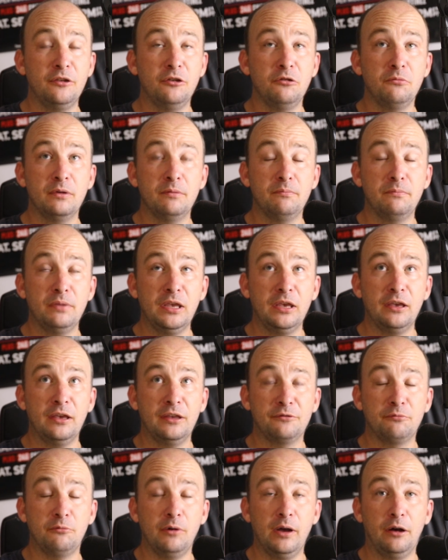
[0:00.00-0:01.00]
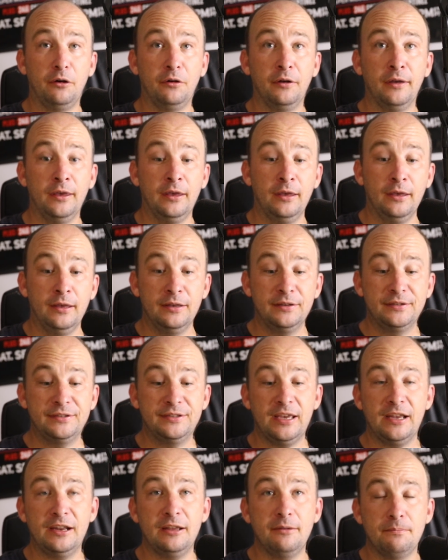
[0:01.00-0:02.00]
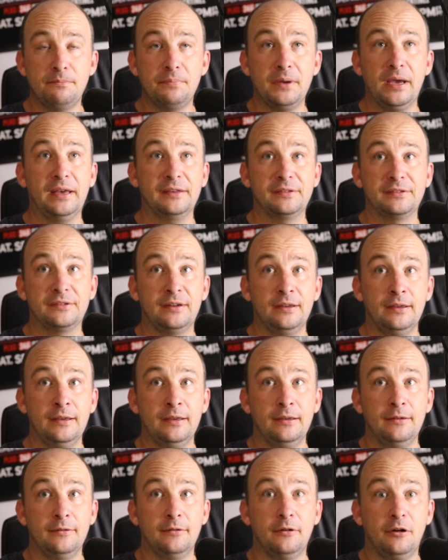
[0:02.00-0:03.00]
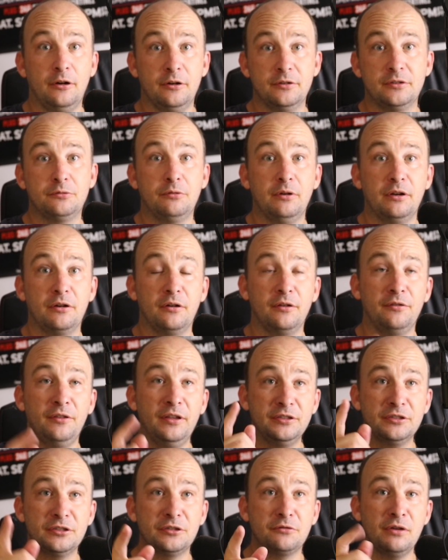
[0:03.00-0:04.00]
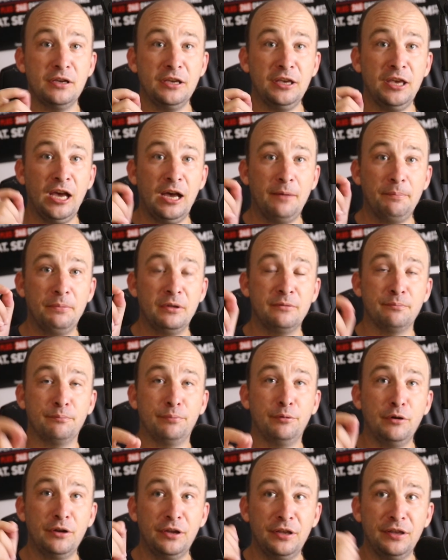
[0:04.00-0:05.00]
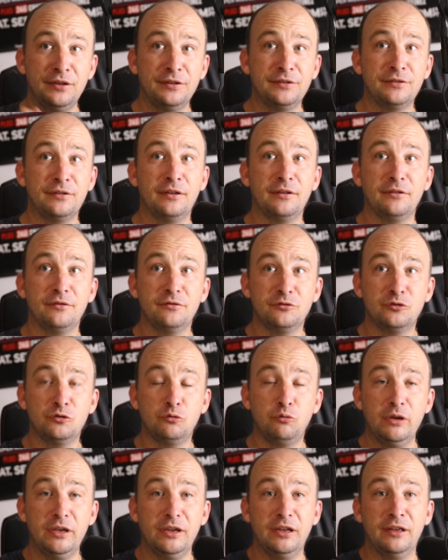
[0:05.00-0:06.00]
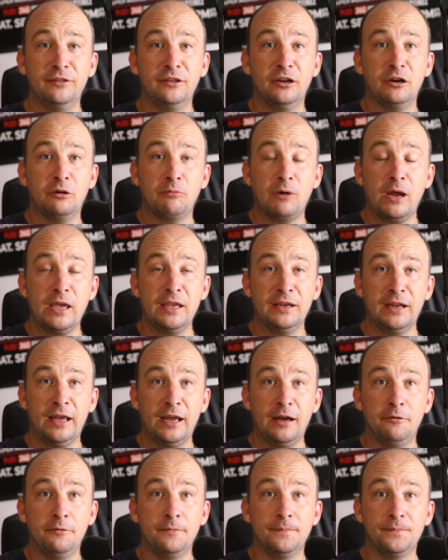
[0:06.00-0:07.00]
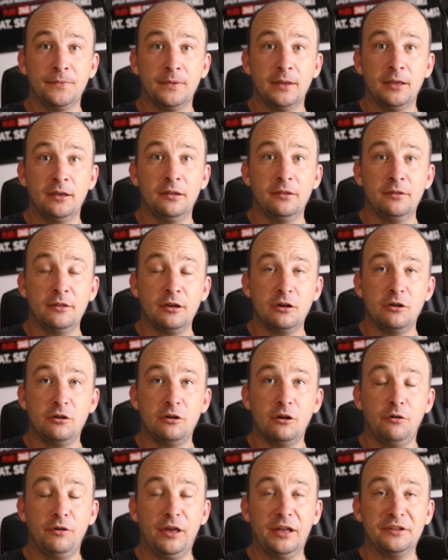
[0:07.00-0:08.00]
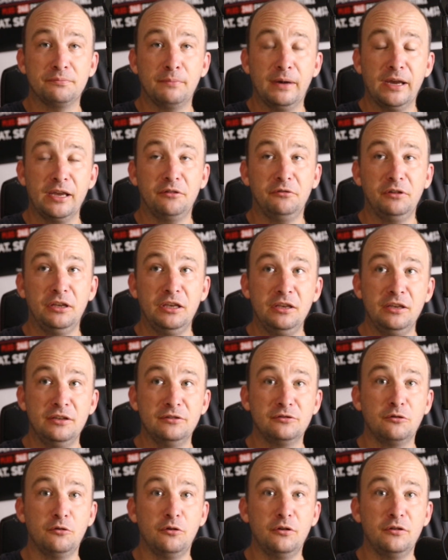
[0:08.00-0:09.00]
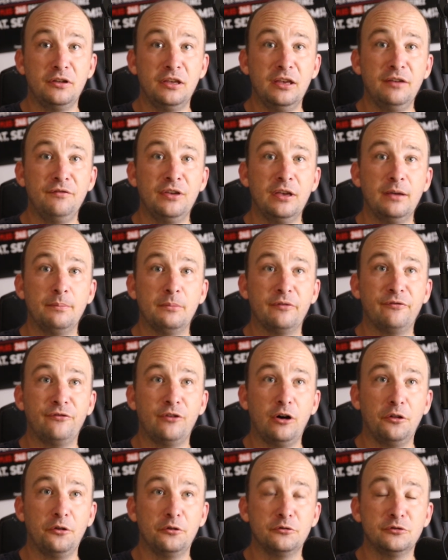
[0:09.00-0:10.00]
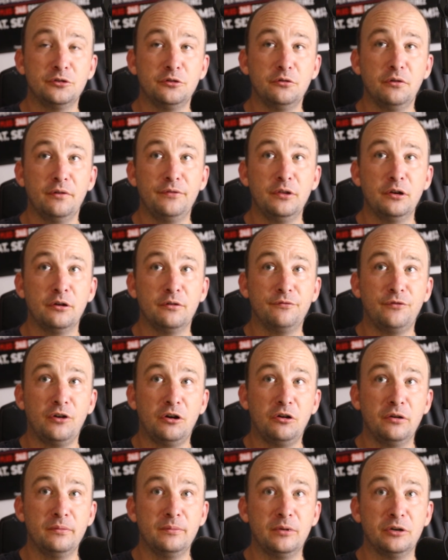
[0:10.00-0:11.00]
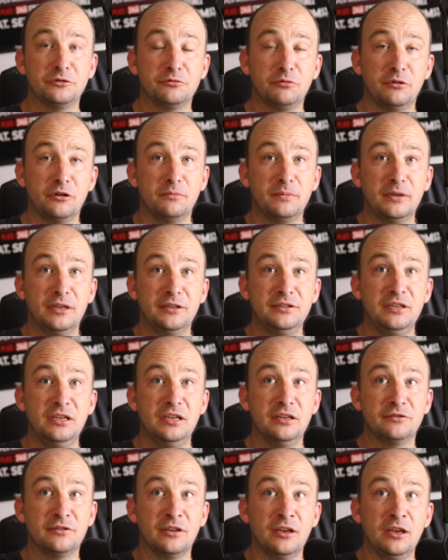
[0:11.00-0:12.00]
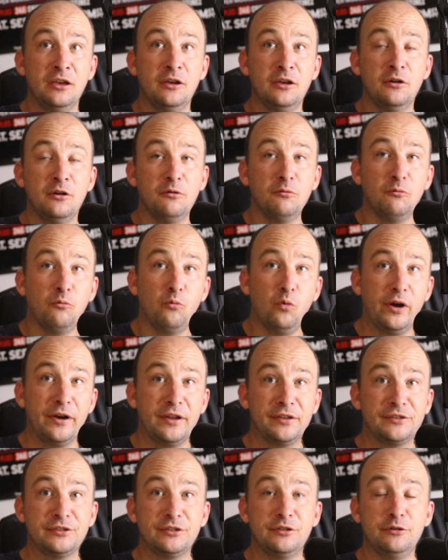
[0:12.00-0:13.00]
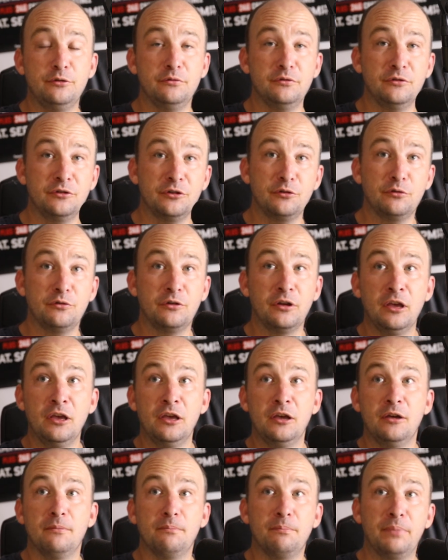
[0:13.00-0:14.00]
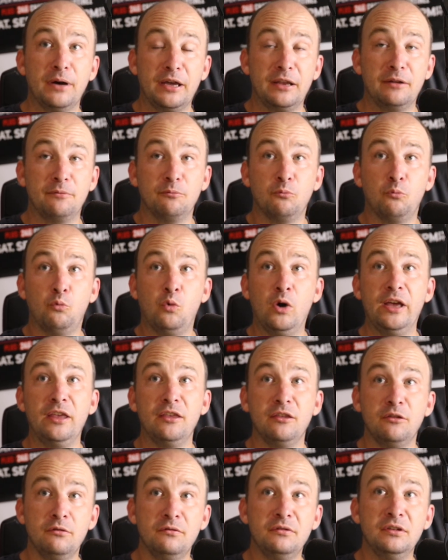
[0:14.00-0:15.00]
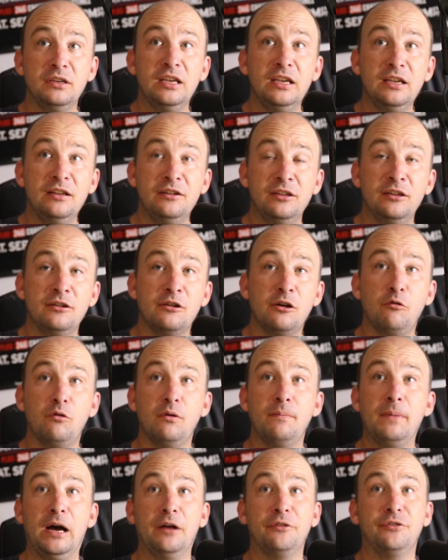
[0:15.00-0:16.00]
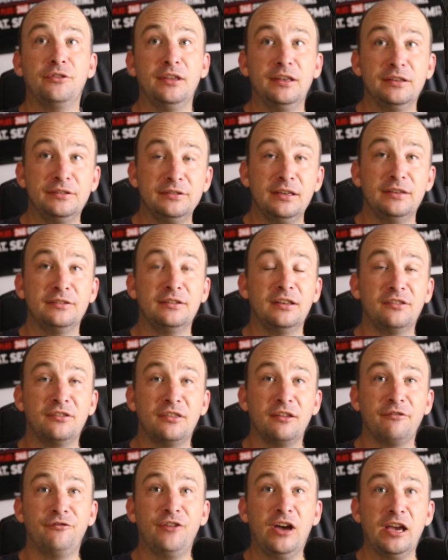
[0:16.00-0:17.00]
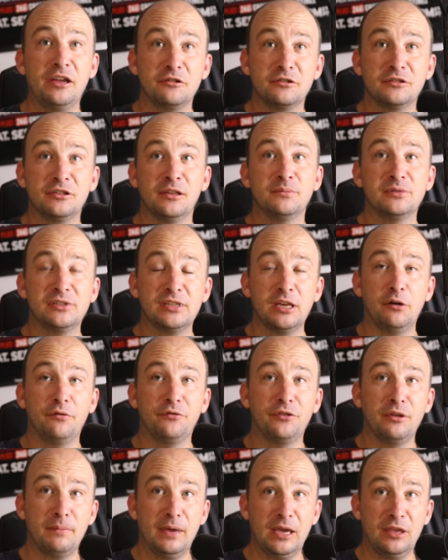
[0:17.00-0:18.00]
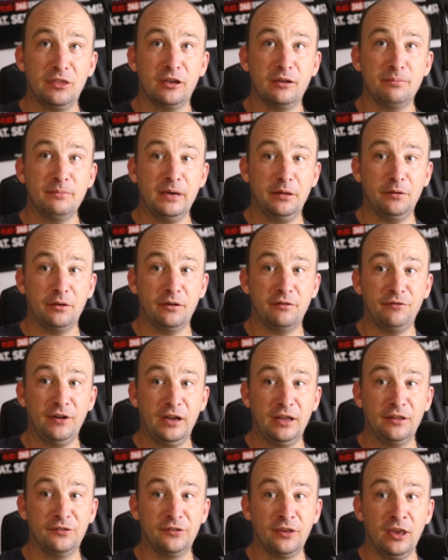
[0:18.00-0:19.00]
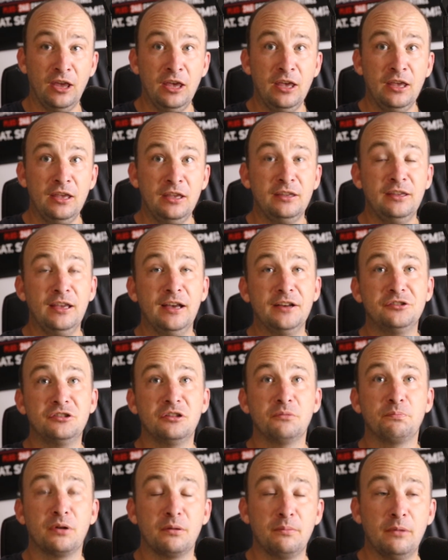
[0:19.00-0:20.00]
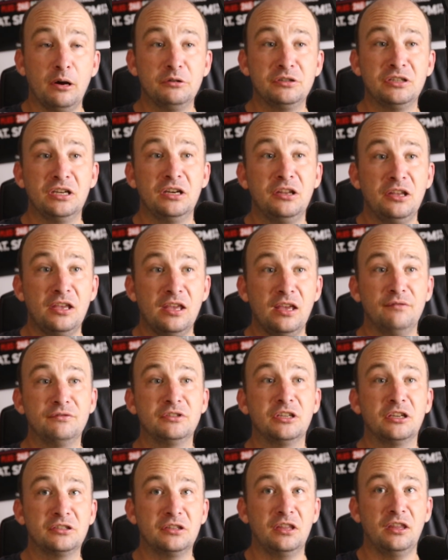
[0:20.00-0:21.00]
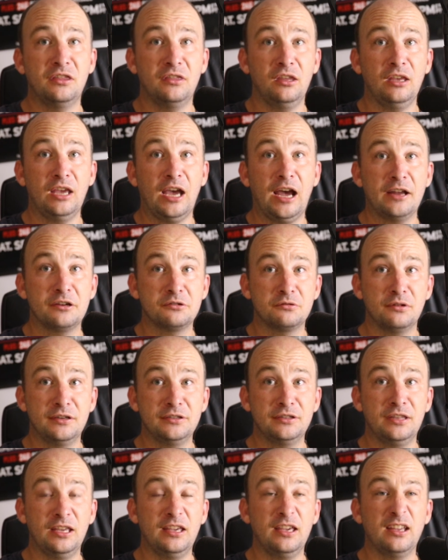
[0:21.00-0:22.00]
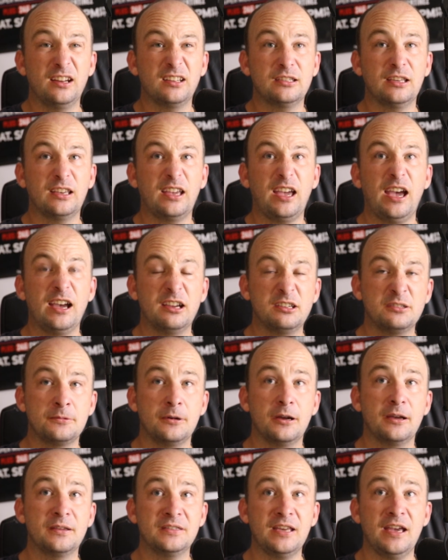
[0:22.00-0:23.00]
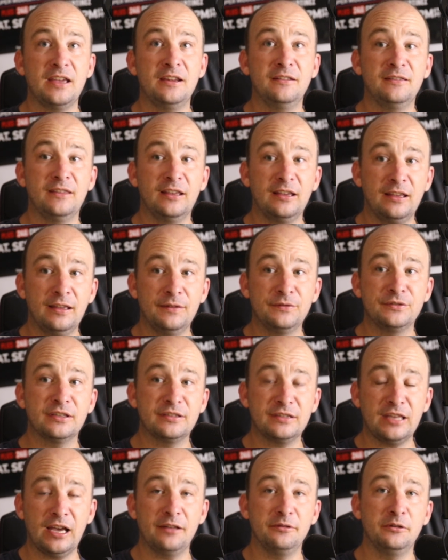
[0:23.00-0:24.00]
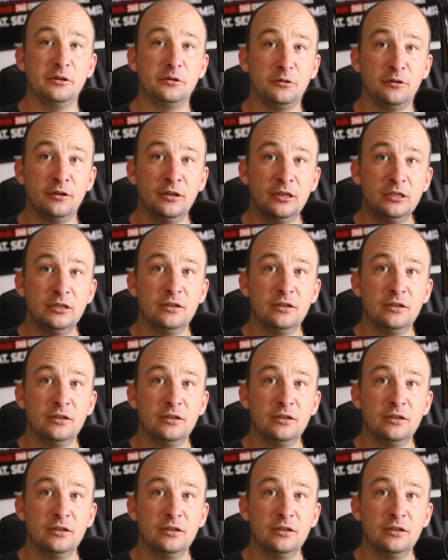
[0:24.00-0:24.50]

human being as well, said it best on Twitter. And let's screen cap it and put his tweet in there right now. There you go, that's Mike Lee, he's good. Give him a follow too if you don't follow him on Twitter, because he is one astute dude. But what you need to know about this is it's the fighters themselves that make the compelling fights. Yes, the promotion gives us the theatrics that get us extra excited, that gives us that little